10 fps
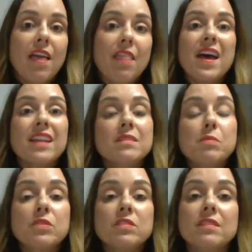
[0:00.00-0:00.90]
that is the
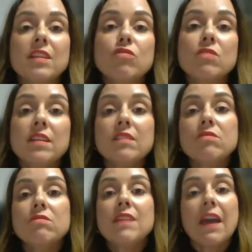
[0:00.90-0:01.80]
person that you need
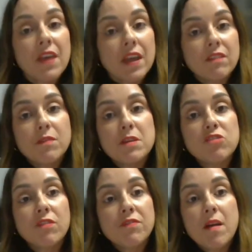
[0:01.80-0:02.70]
to get that
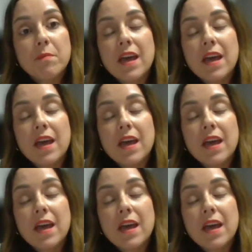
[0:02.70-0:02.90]
information from.